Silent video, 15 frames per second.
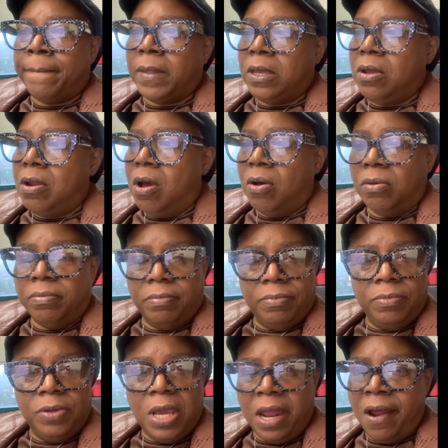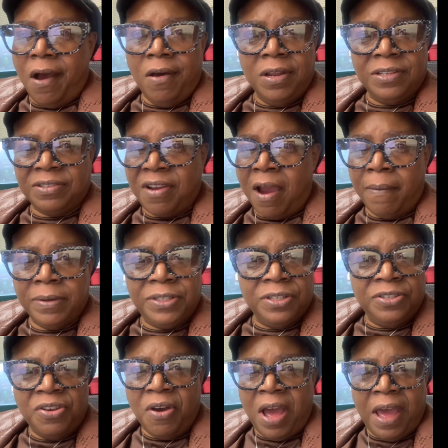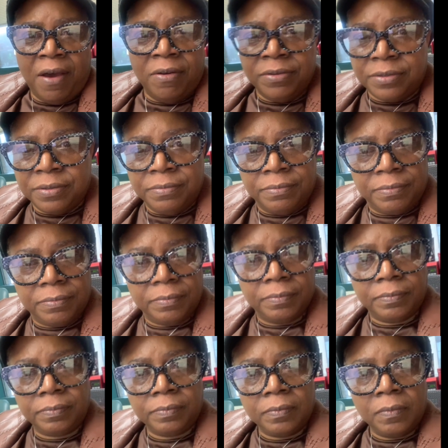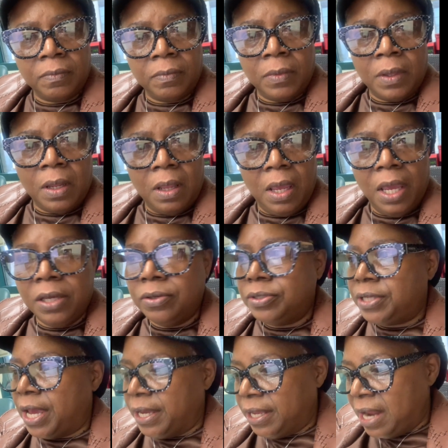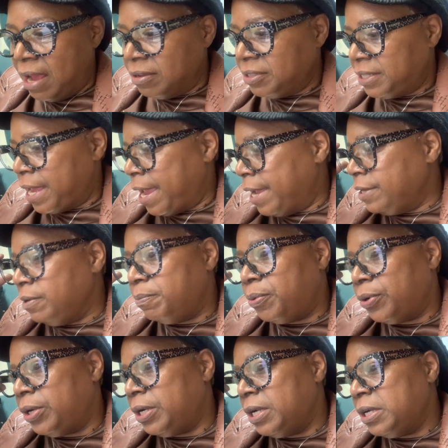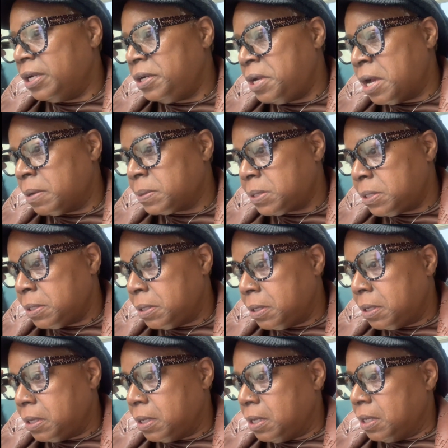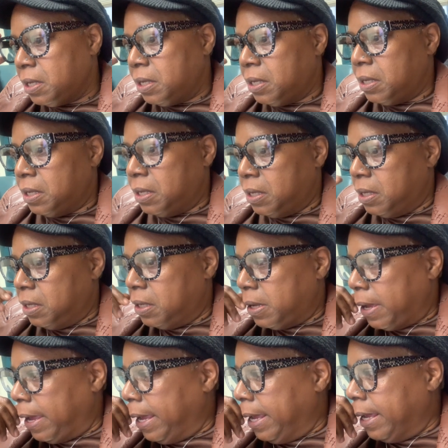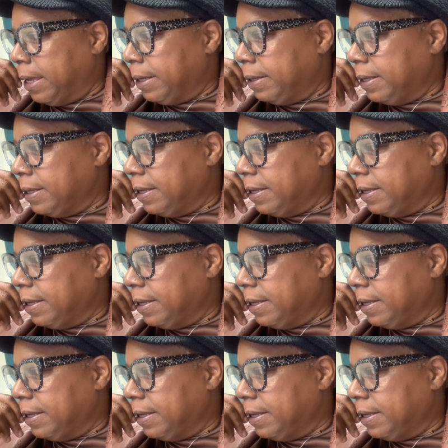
You know, you got all this garbage in your house, and you take it outside and you put it in a dumpster, and